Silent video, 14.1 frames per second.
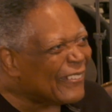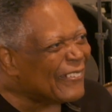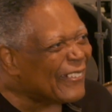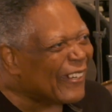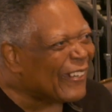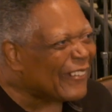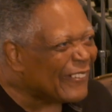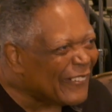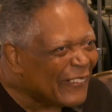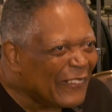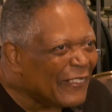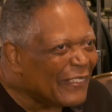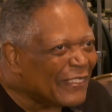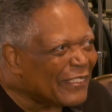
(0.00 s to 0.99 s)
Yeah.
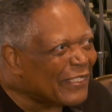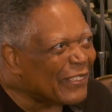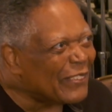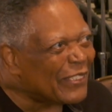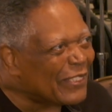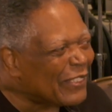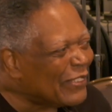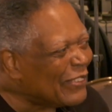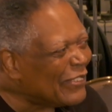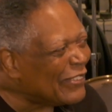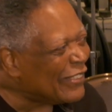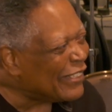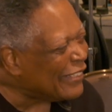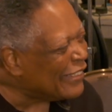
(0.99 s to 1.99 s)
So
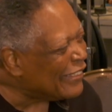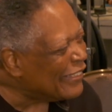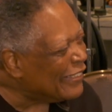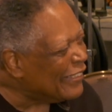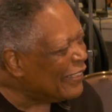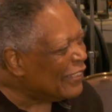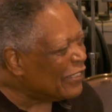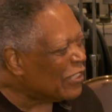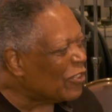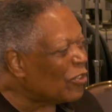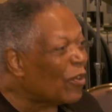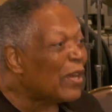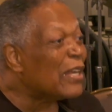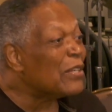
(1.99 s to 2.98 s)

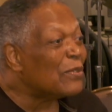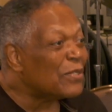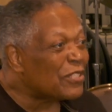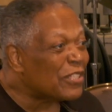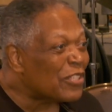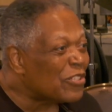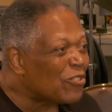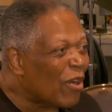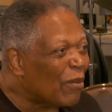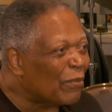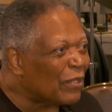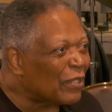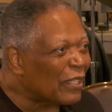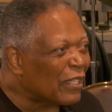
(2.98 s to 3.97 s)
Grady was the
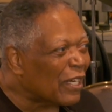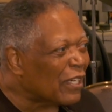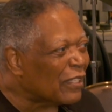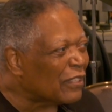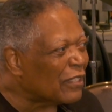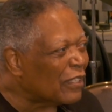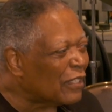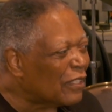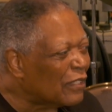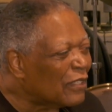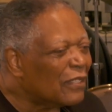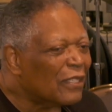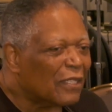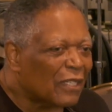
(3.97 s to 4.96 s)
drummer, and
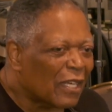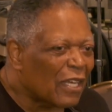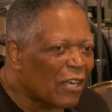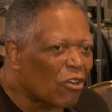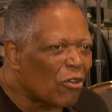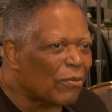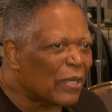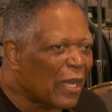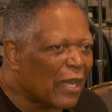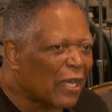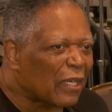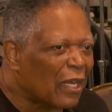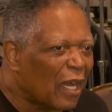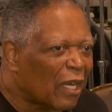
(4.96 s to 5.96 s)
Herbie
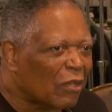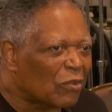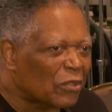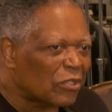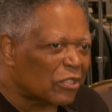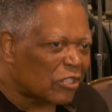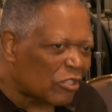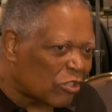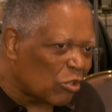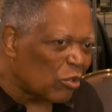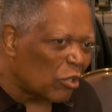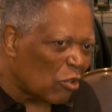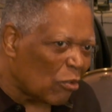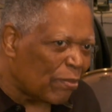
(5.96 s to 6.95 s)
Hancock was the
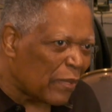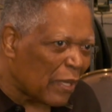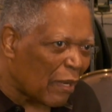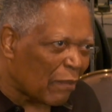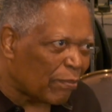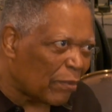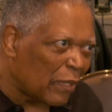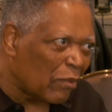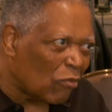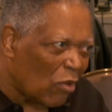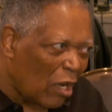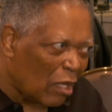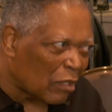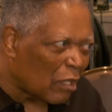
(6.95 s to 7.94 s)
studio piano player, and
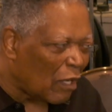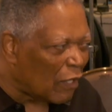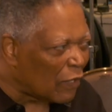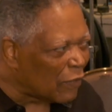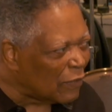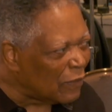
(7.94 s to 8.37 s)
Ron Carter.